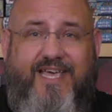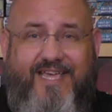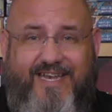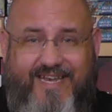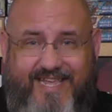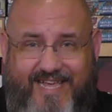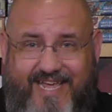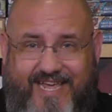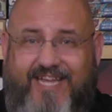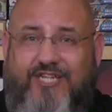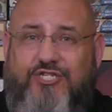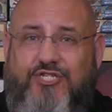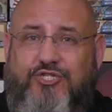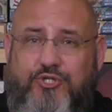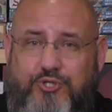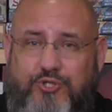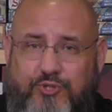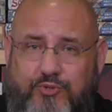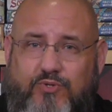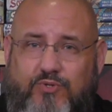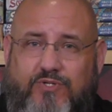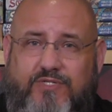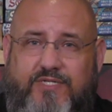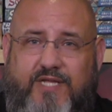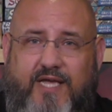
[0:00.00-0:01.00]
and each
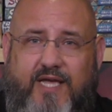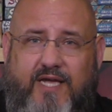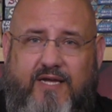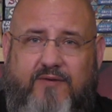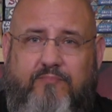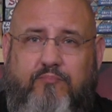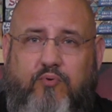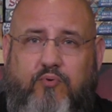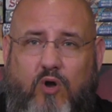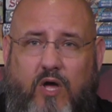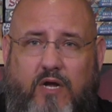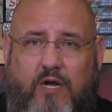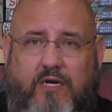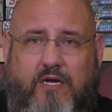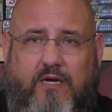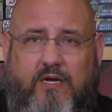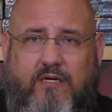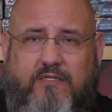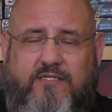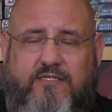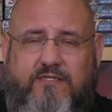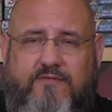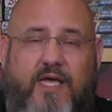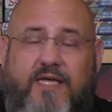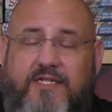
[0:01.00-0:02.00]
dual deck
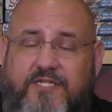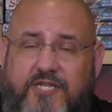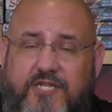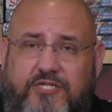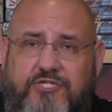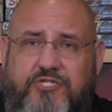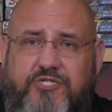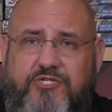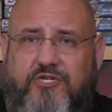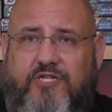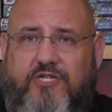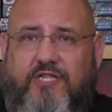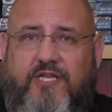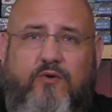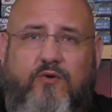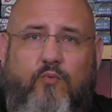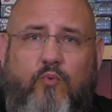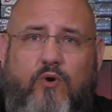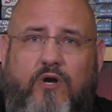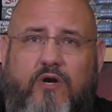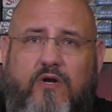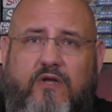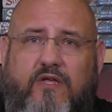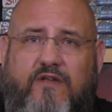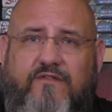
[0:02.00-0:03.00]
product. Additionally,
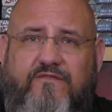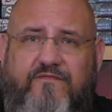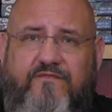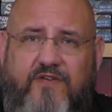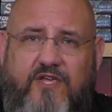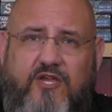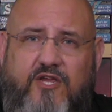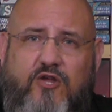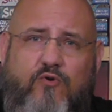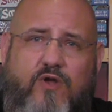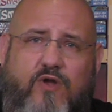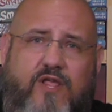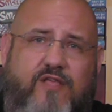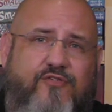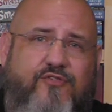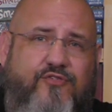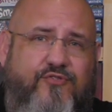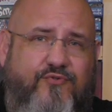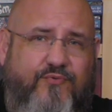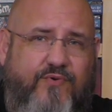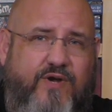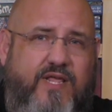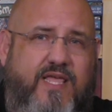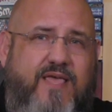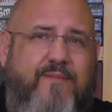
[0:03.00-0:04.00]
we're configuring
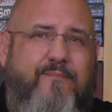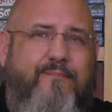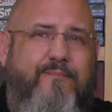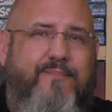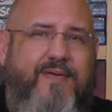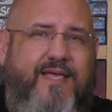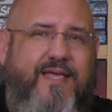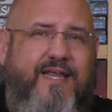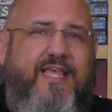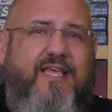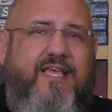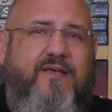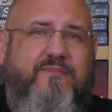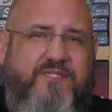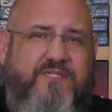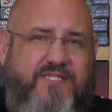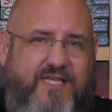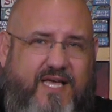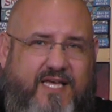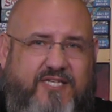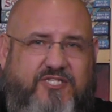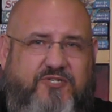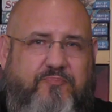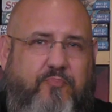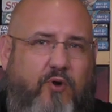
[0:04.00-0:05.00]
three medium
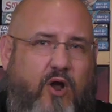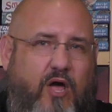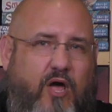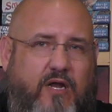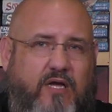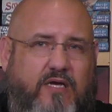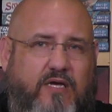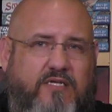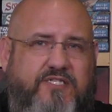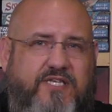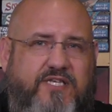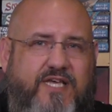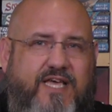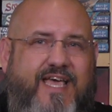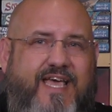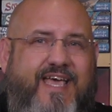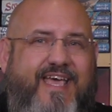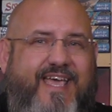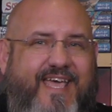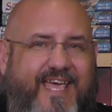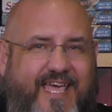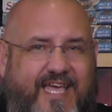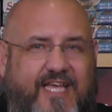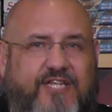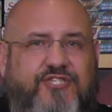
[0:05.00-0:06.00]
sized products,
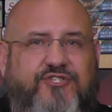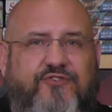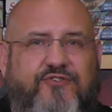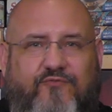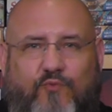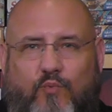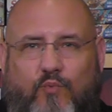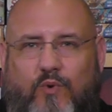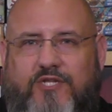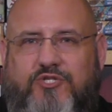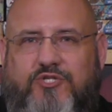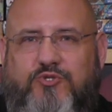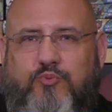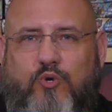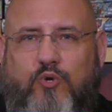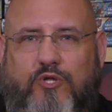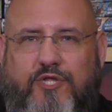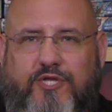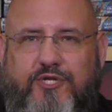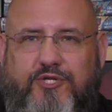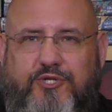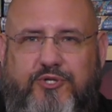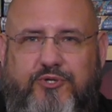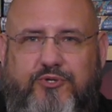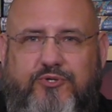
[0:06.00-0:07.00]
each of which
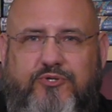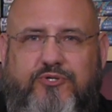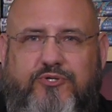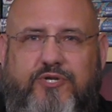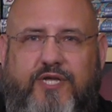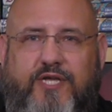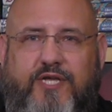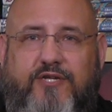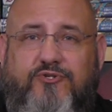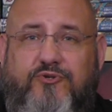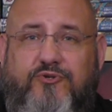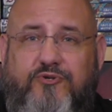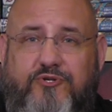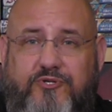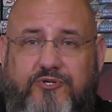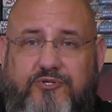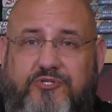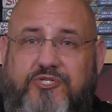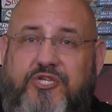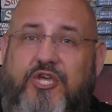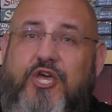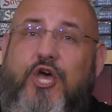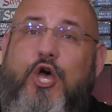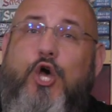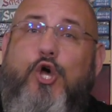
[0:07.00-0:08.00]
will
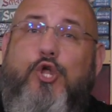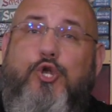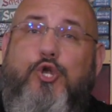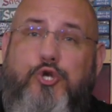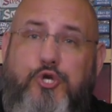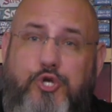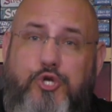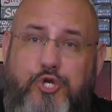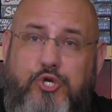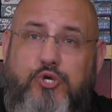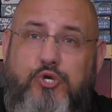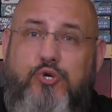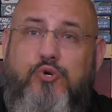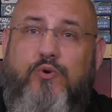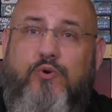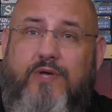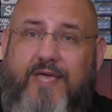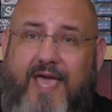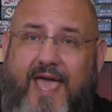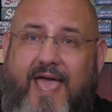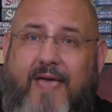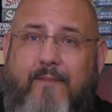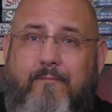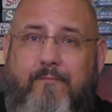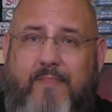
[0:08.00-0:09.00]
introduce new
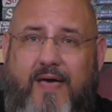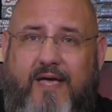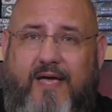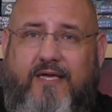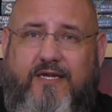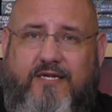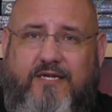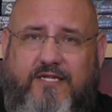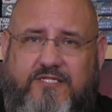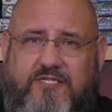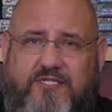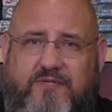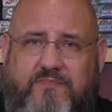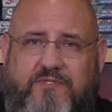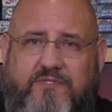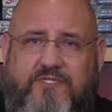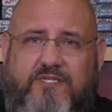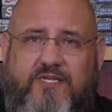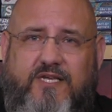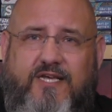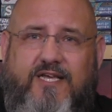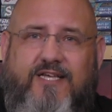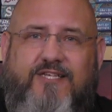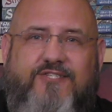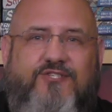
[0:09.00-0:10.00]
game
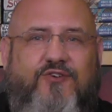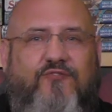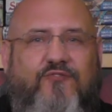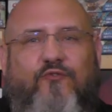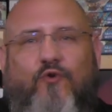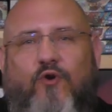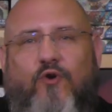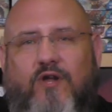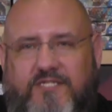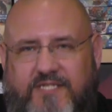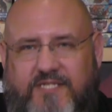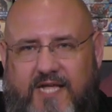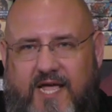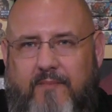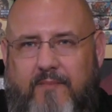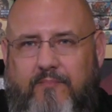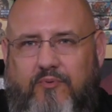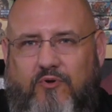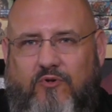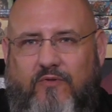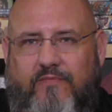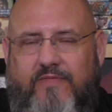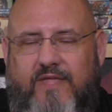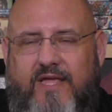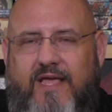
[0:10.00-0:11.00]
mechanisms. So for
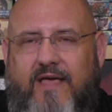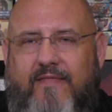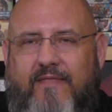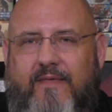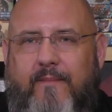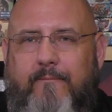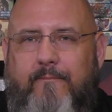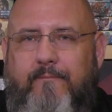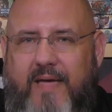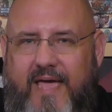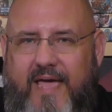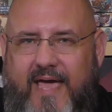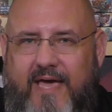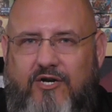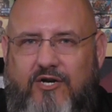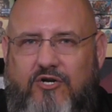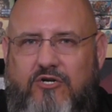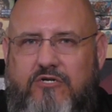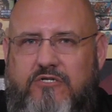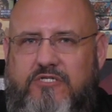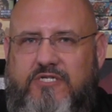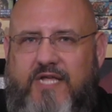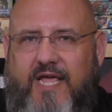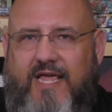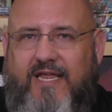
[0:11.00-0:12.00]
example, the
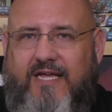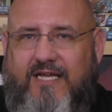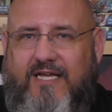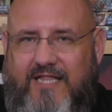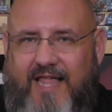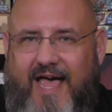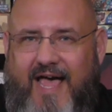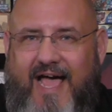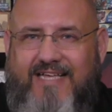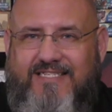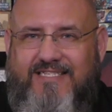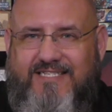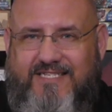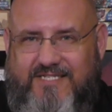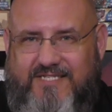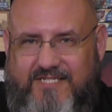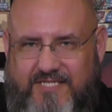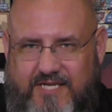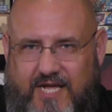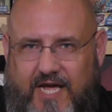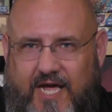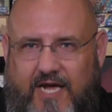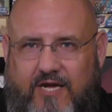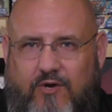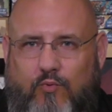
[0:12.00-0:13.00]
banners and classes
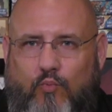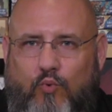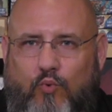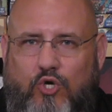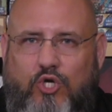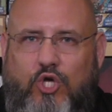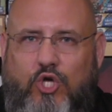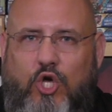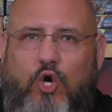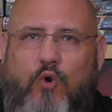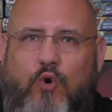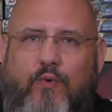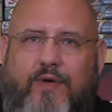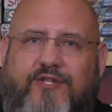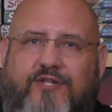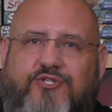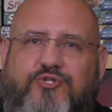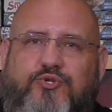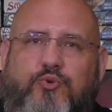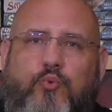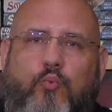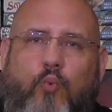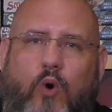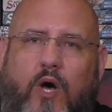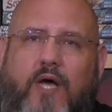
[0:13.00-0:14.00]
deck will go
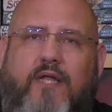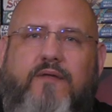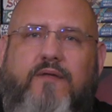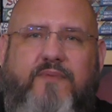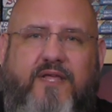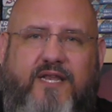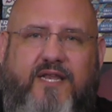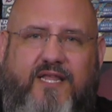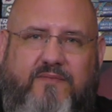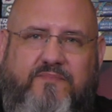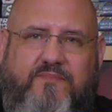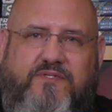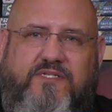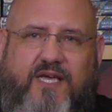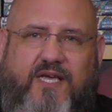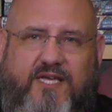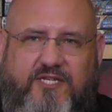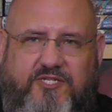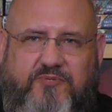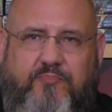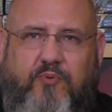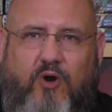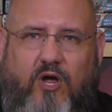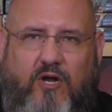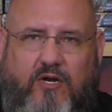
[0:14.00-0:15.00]
into one
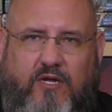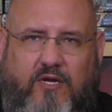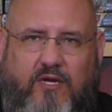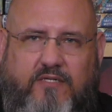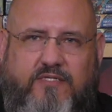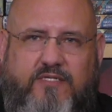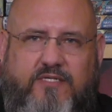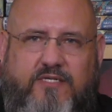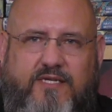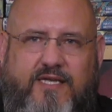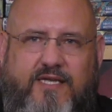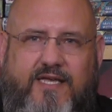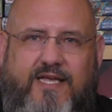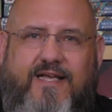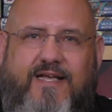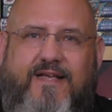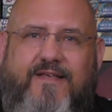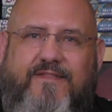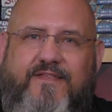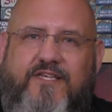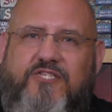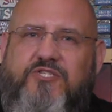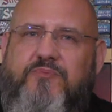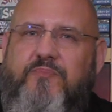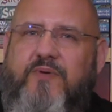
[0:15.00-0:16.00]
medium-sized product.
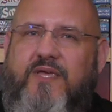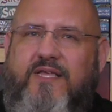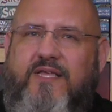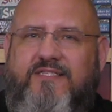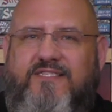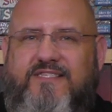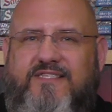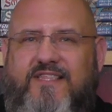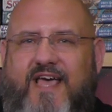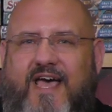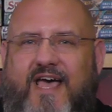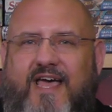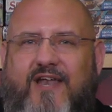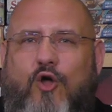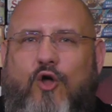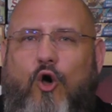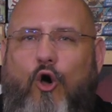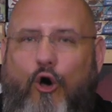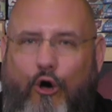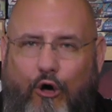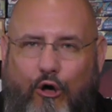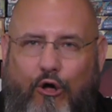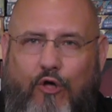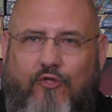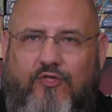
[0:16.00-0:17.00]
This means that
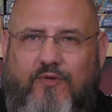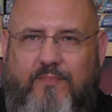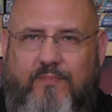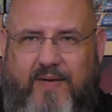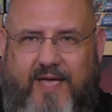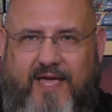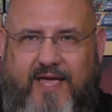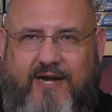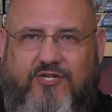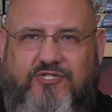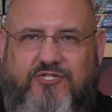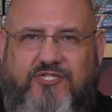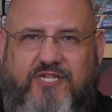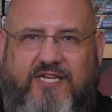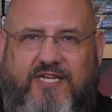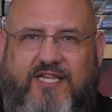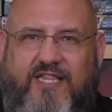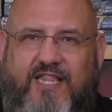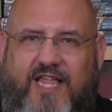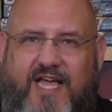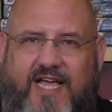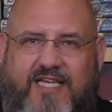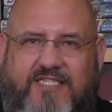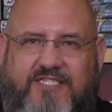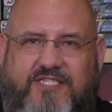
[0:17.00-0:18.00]
all the banners and
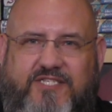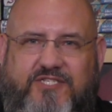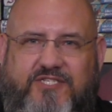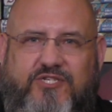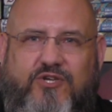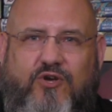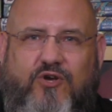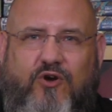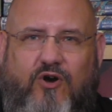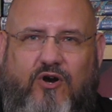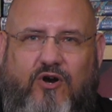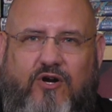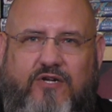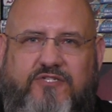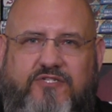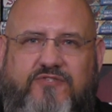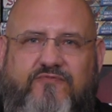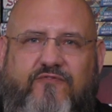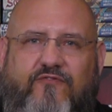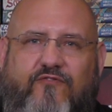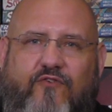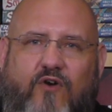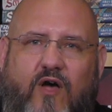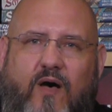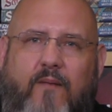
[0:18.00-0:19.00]
classes cards
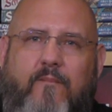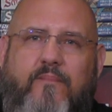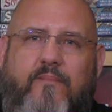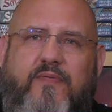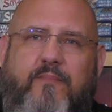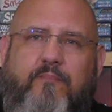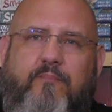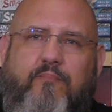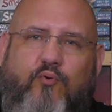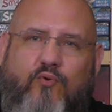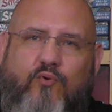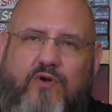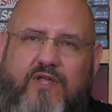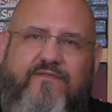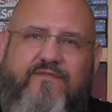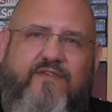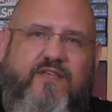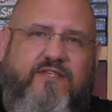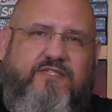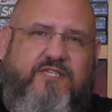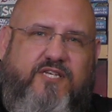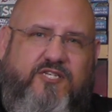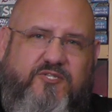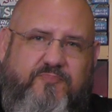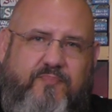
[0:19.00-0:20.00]
from the
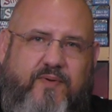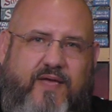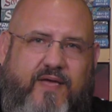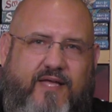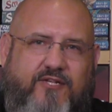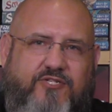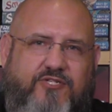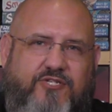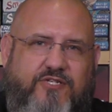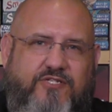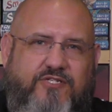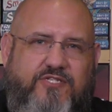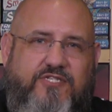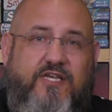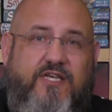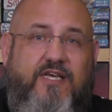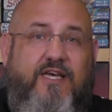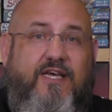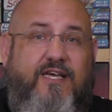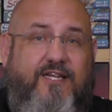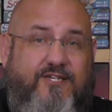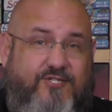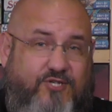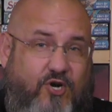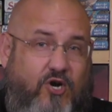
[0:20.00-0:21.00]
previous expansions,
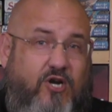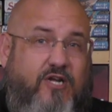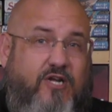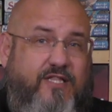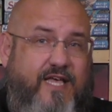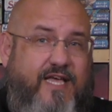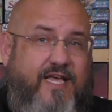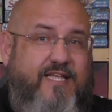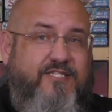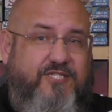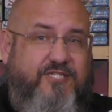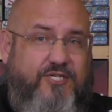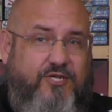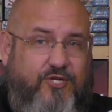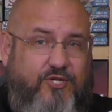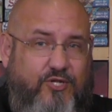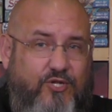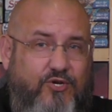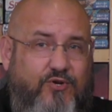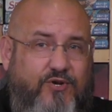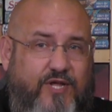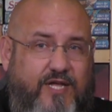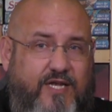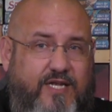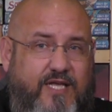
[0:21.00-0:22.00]
Darklands
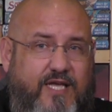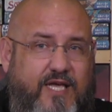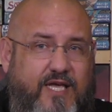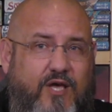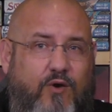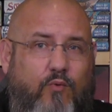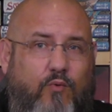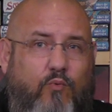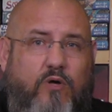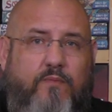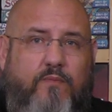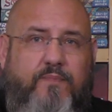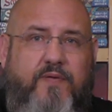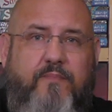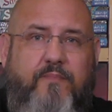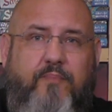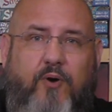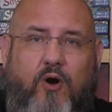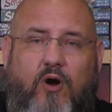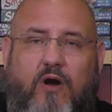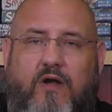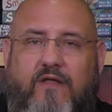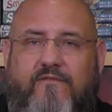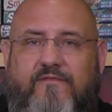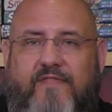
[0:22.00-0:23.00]
included, will be
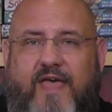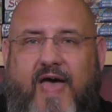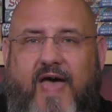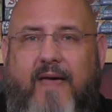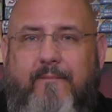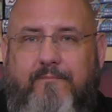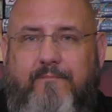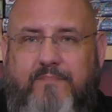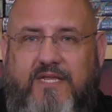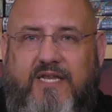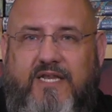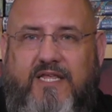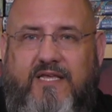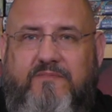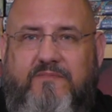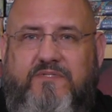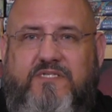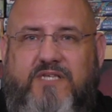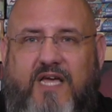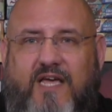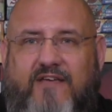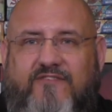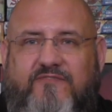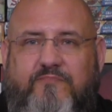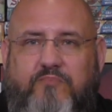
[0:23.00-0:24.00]
part of that
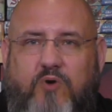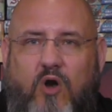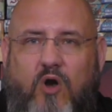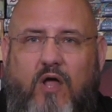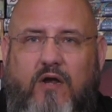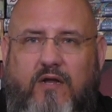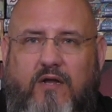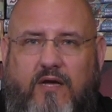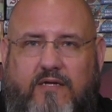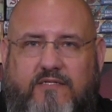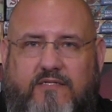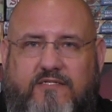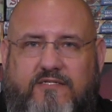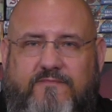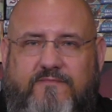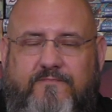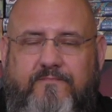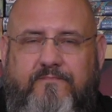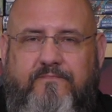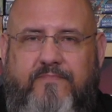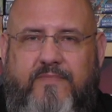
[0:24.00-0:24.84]
medium-sized product.